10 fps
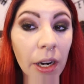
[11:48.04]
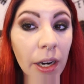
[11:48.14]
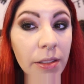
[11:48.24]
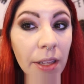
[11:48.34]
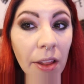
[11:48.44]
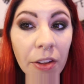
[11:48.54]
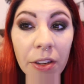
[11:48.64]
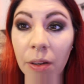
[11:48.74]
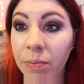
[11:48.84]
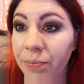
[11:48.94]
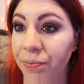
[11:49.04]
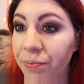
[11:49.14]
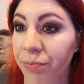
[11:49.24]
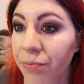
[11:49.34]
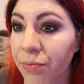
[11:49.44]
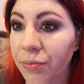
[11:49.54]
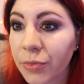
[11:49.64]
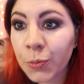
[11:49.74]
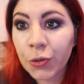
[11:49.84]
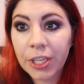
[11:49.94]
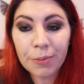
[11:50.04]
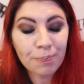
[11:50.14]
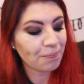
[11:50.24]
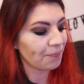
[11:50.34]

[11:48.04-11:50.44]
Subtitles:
right, how's that looking? Spooky?